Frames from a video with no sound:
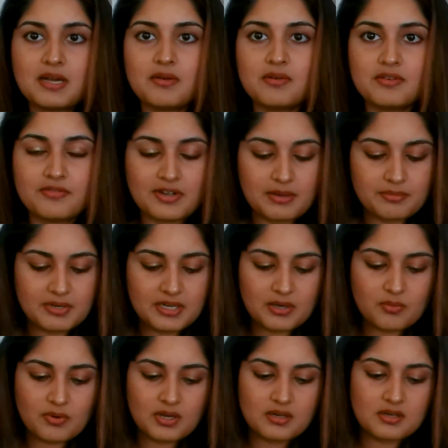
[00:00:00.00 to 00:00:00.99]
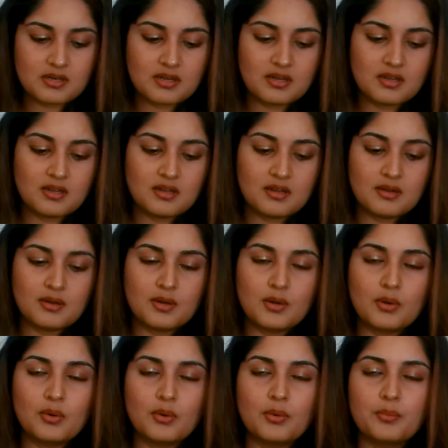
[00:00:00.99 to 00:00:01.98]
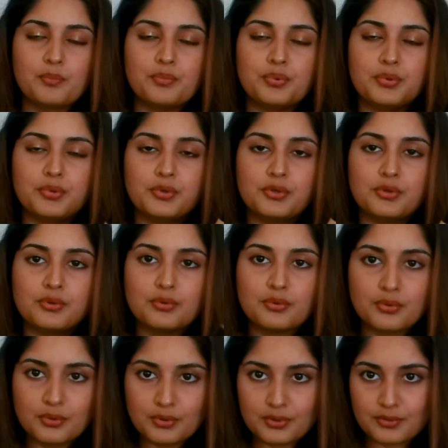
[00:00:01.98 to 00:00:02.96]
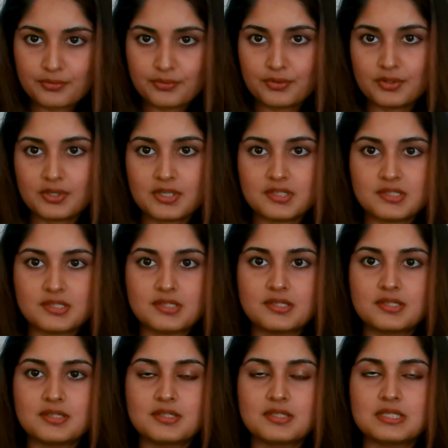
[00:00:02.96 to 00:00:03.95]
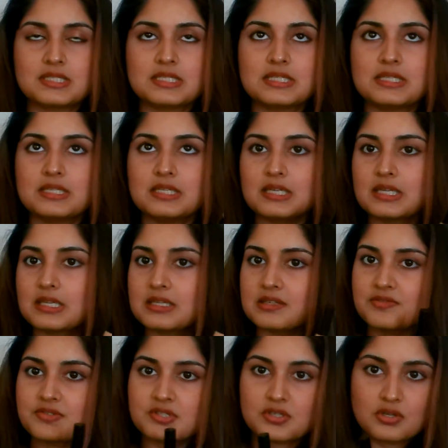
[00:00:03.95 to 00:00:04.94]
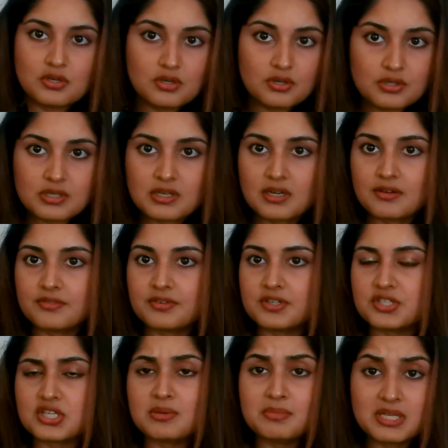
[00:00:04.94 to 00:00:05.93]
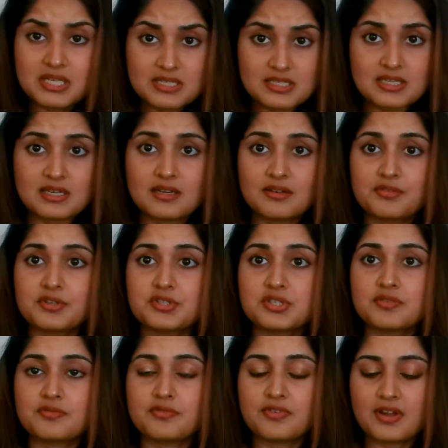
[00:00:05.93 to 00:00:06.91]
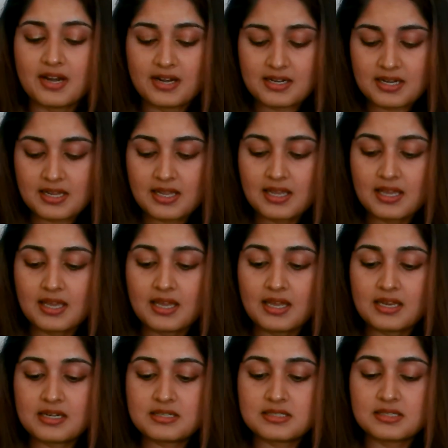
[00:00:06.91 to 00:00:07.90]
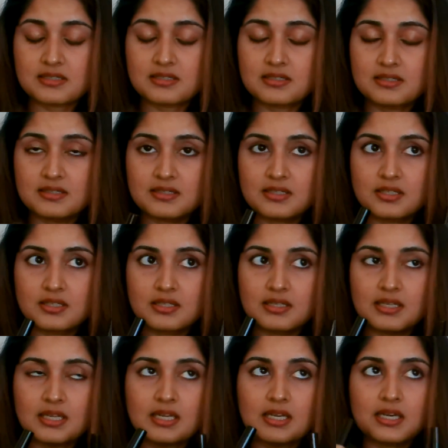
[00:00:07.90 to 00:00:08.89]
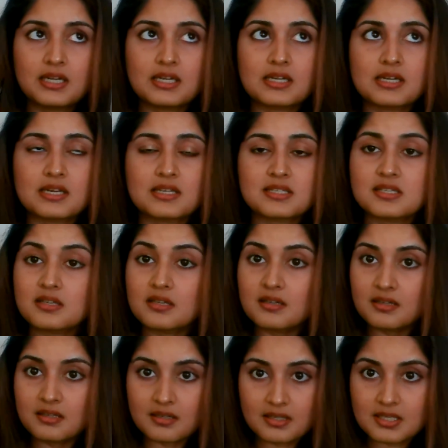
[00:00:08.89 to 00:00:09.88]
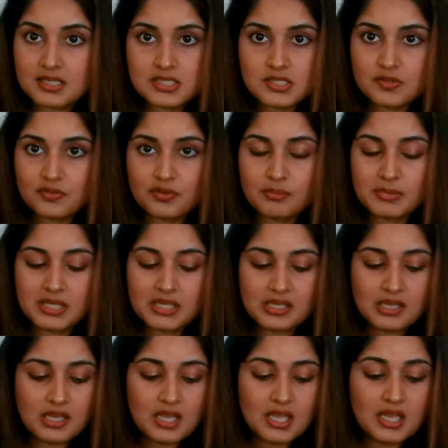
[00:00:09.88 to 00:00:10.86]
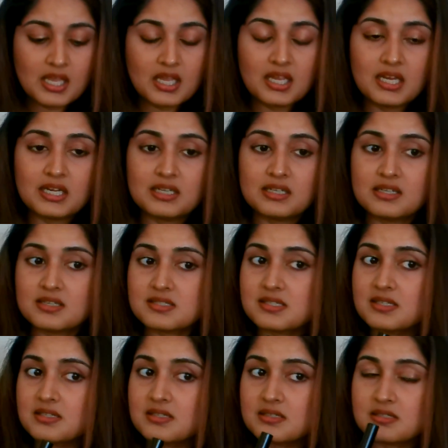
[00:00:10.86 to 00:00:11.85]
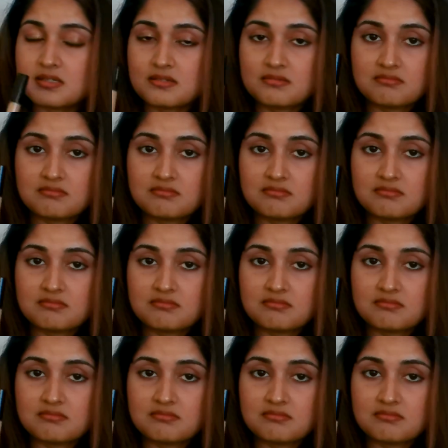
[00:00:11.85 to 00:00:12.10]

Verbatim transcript: power fabric one beautiful consistency gives good coverage amazing coverage in fact and it doesn't crease for me it doesn't